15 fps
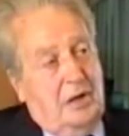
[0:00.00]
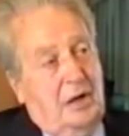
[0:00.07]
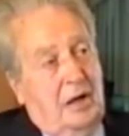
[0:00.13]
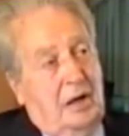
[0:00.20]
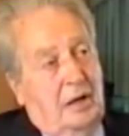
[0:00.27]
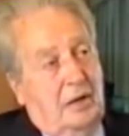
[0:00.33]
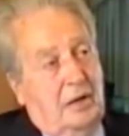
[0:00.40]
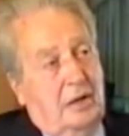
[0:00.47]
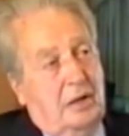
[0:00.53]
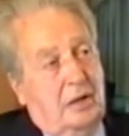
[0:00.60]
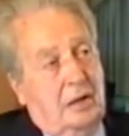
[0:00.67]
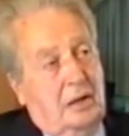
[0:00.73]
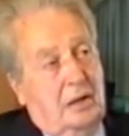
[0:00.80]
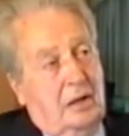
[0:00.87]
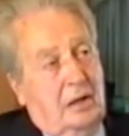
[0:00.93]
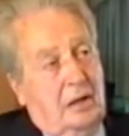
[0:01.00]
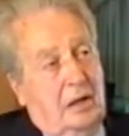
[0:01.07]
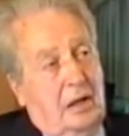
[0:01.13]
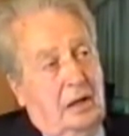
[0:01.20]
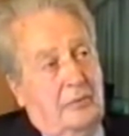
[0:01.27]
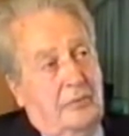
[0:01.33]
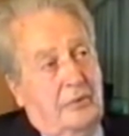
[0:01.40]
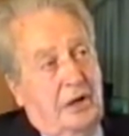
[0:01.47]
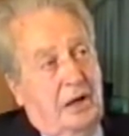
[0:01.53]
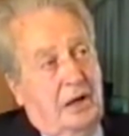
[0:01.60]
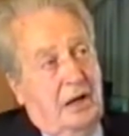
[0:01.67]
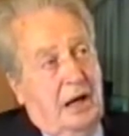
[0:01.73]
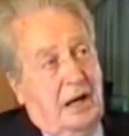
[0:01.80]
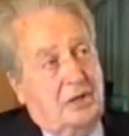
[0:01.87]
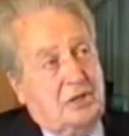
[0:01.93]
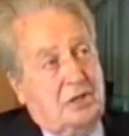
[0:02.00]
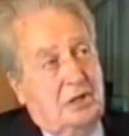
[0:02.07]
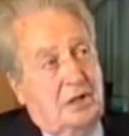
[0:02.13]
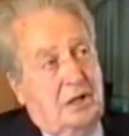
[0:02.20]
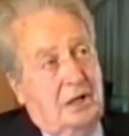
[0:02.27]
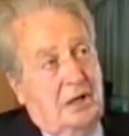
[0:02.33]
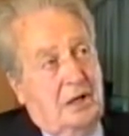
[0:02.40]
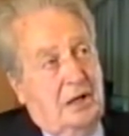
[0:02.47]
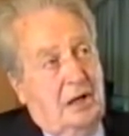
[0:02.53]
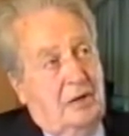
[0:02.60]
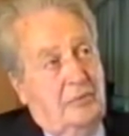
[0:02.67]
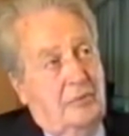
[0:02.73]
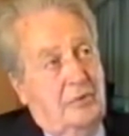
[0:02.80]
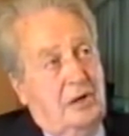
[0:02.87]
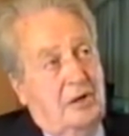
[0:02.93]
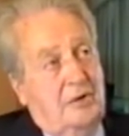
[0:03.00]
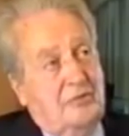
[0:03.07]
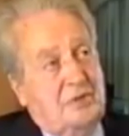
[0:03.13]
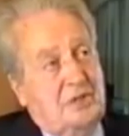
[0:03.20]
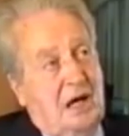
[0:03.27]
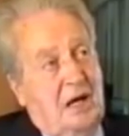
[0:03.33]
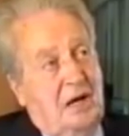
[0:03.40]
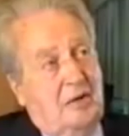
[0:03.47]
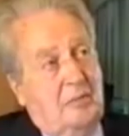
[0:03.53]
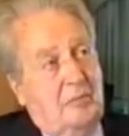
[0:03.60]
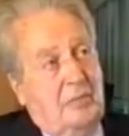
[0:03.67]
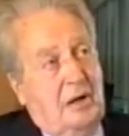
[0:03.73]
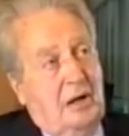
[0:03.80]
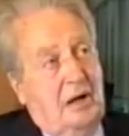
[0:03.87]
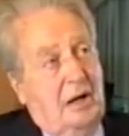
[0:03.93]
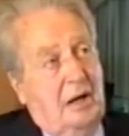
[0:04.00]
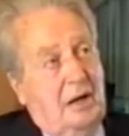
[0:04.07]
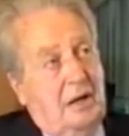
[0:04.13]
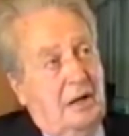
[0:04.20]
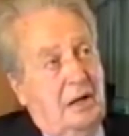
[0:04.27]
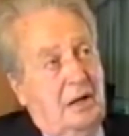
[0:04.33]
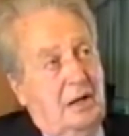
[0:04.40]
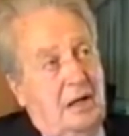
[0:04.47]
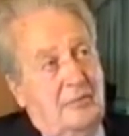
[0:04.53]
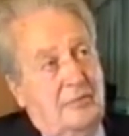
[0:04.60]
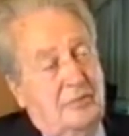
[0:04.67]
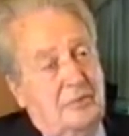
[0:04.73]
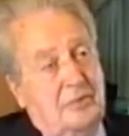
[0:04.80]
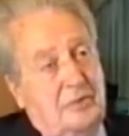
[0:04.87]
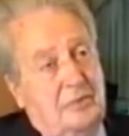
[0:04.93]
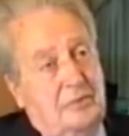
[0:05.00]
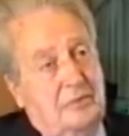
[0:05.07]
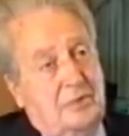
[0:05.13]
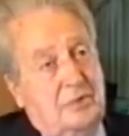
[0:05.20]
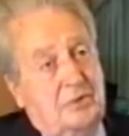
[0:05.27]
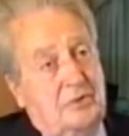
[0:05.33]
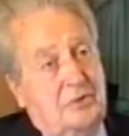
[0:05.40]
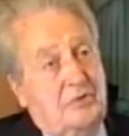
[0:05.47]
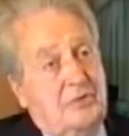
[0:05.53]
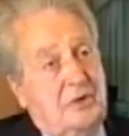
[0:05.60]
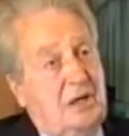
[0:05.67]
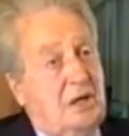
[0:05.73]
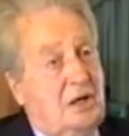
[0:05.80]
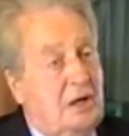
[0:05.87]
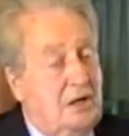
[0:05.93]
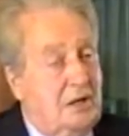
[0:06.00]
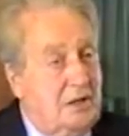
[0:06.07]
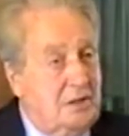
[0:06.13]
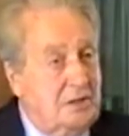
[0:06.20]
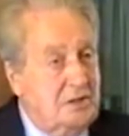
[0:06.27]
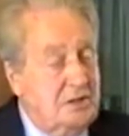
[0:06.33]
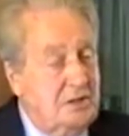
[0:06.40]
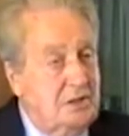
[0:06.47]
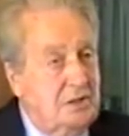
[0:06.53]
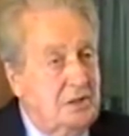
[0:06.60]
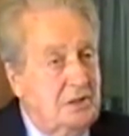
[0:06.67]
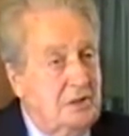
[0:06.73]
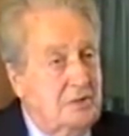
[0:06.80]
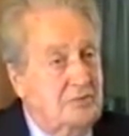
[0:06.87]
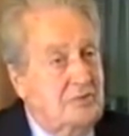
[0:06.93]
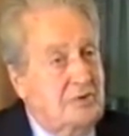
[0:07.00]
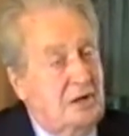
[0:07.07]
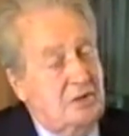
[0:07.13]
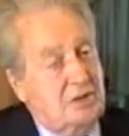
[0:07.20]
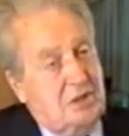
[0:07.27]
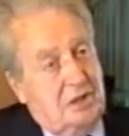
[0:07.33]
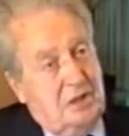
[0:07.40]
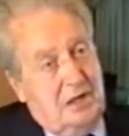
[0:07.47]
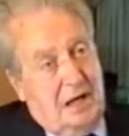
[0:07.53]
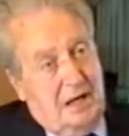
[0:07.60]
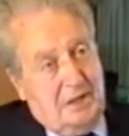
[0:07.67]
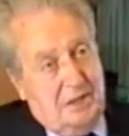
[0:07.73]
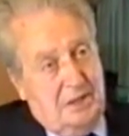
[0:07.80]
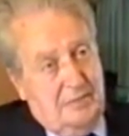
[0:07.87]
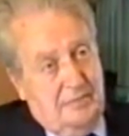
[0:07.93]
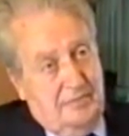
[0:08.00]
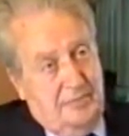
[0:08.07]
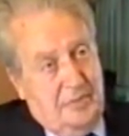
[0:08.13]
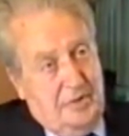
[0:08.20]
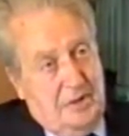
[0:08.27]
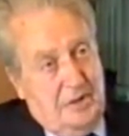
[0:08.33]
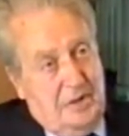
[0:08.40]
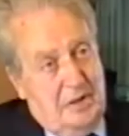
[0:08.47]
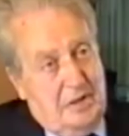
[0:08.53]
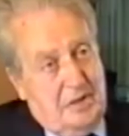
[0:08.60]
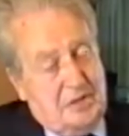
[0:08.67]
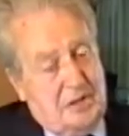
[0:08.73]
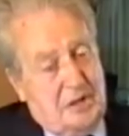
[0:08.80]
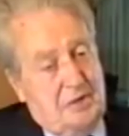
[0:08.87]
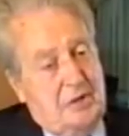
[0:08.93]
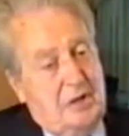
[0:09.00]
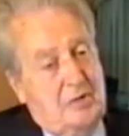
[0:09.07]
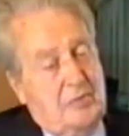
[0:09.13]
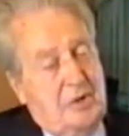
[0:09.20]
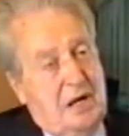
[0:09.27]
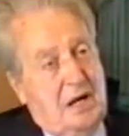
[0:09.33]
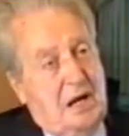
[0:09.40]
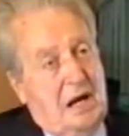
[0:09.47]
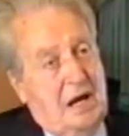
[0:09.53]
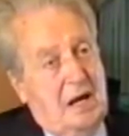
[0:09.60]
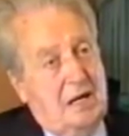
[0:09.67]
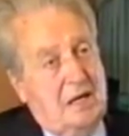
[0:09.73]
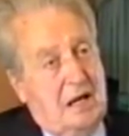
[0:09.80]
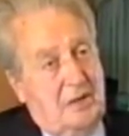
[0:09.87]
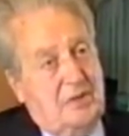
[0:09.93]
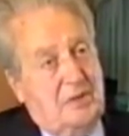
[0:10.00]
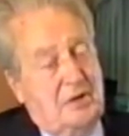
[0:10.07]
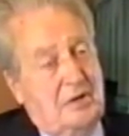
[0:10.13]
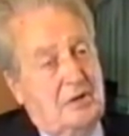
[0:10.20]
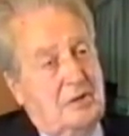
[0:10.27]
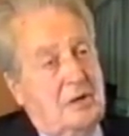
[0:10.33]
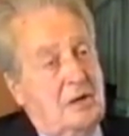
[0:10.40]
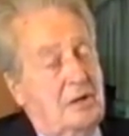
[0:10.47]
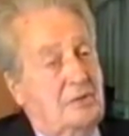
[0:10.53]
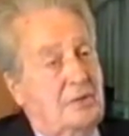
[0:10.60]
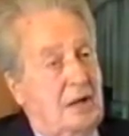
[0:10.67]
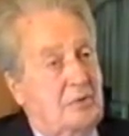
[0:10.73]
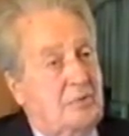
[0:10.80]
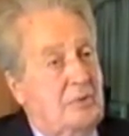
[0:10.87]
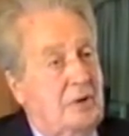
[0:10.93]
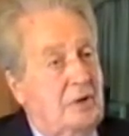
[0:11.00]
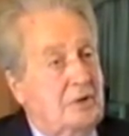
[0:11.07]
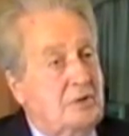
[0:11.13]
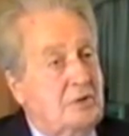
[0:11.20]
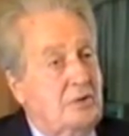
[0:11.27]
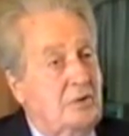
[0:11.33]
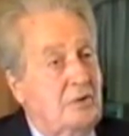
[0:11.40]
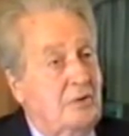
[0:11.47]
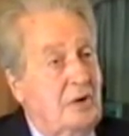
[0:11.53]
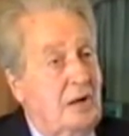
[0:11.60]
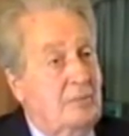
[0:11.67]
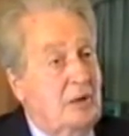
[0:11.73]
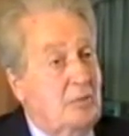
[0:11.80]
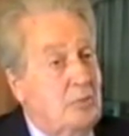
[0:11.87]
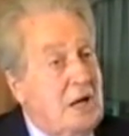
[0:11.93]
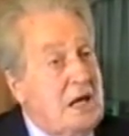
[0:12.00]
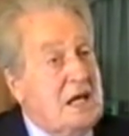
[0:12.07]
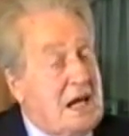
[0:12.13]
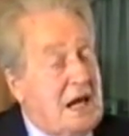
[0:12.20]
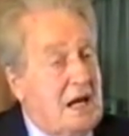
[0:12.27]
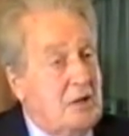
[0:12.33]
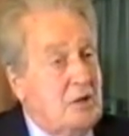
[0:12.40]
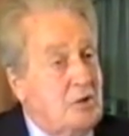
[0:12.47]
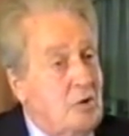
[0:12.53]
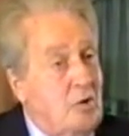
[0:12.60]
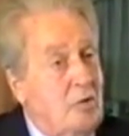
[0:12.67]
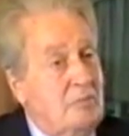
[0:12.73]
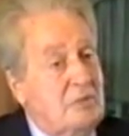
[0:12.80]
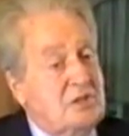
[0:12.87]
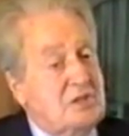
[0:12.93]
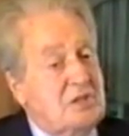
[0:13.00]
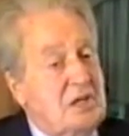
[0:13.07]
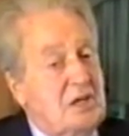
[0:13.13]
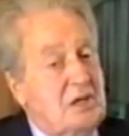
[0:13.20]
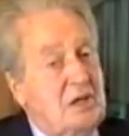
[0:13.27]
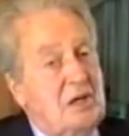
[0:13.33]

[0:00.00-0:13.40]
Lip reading: And we actually will have done by 11 two or three years of French and Latin. So we gain nothing that way at all. I mean, we gain enormously,